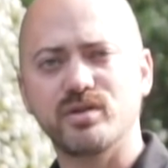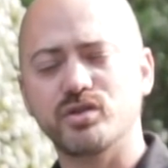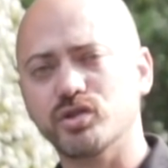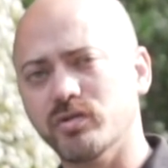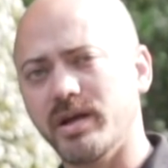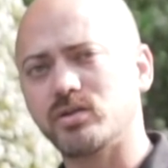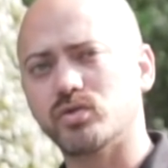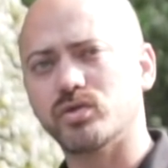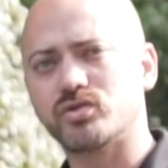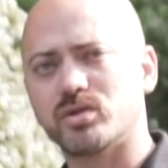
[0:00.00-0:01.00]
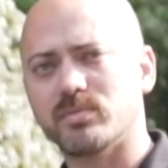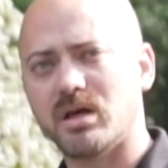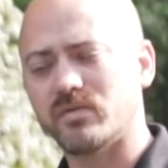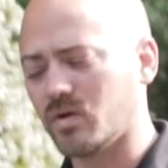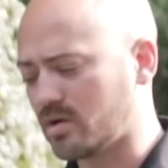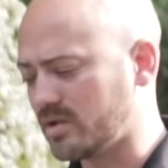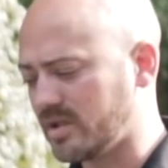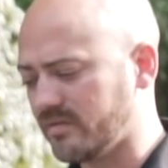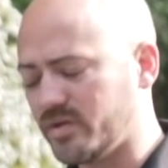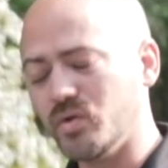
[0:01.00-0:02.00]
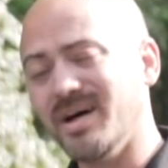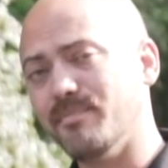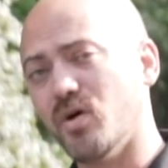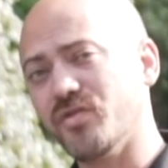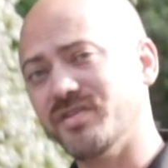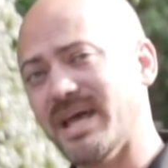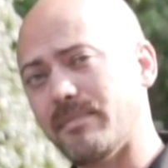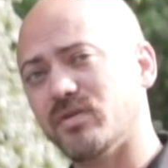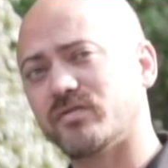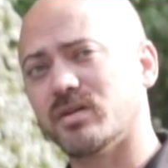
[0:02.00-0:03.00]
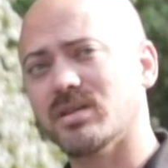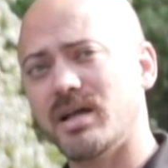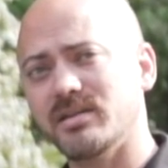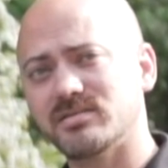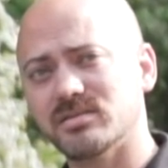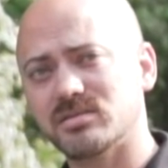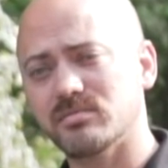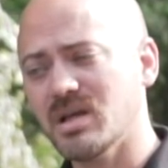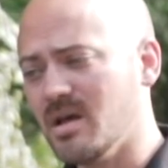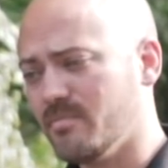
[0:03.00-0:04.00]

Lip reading: but your Grand Touring trim level we're going to give you both adaptive front lighting system,